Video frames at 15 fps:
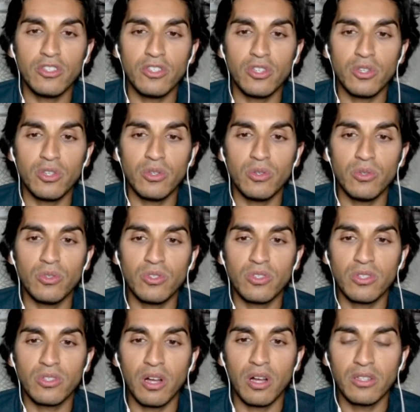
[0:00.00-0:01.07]
you
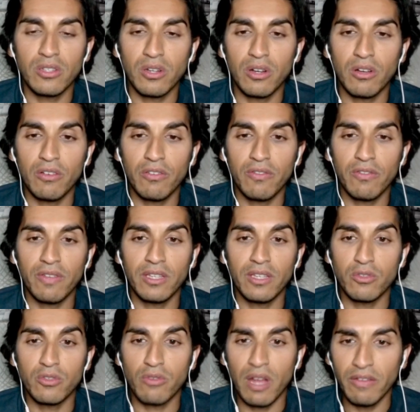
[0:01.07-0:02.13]
start off in
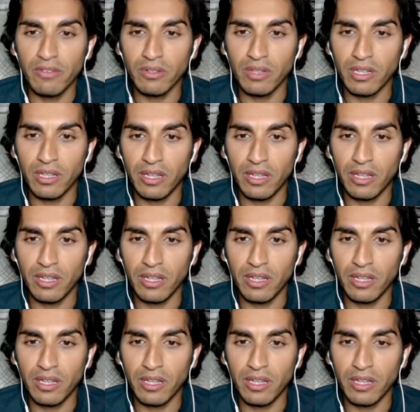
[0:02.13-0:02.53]
travel?